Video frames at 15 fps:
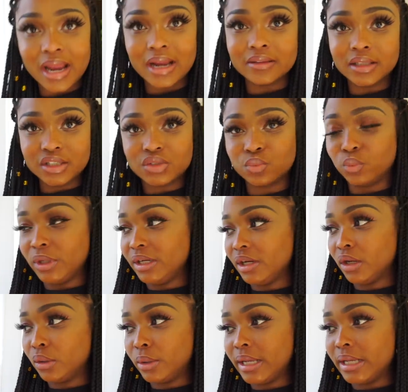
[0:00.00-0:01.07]
And this
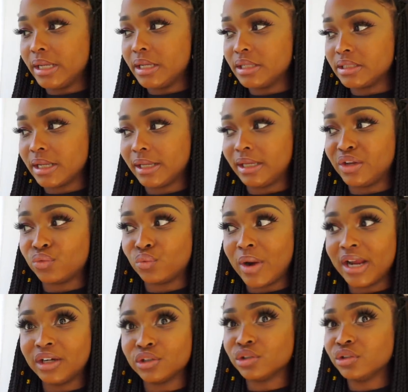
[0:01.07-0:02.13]
window is like
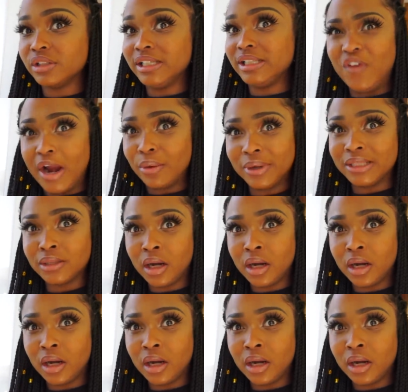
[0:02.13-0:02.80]
irregularly very